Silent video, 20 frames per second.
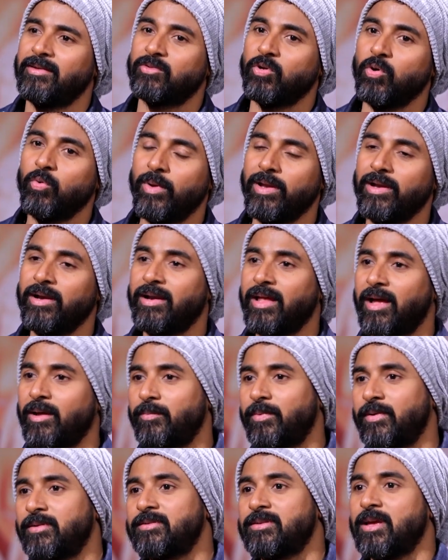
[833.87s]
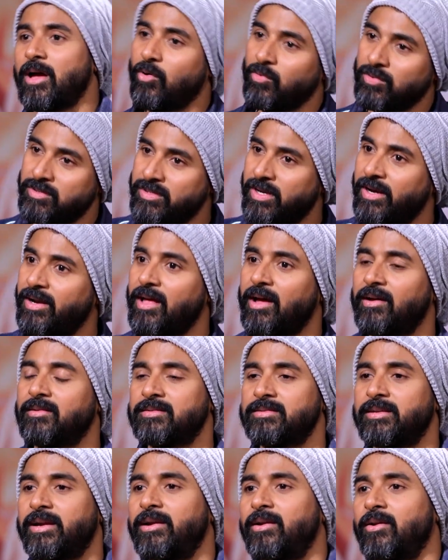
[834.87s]
So, when it happens outside our
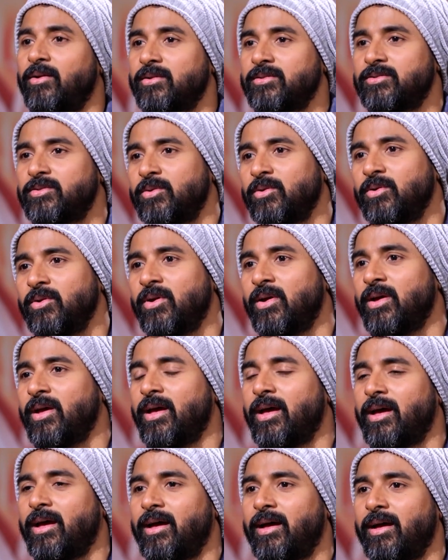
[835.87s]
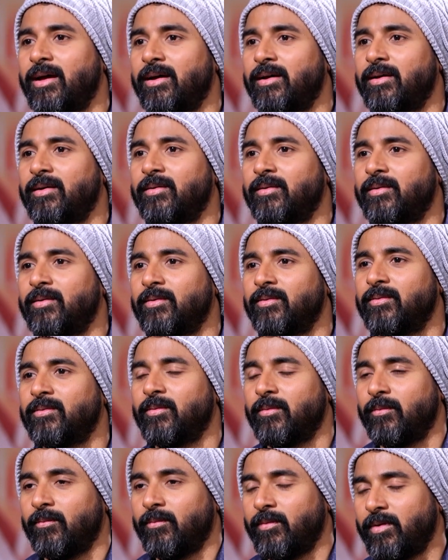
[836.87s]
state also,
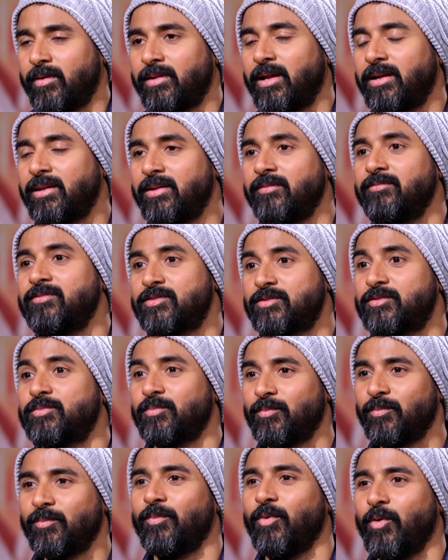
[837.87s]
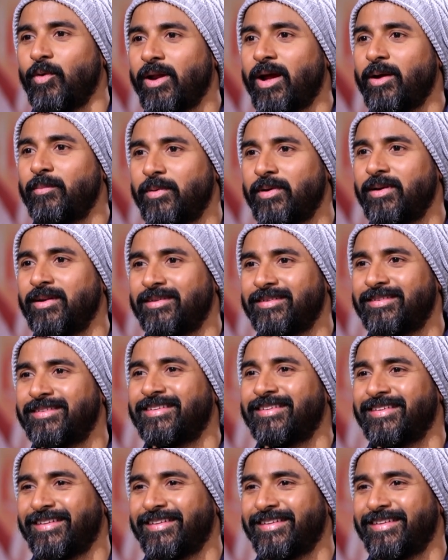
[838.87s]
that gives more happiness.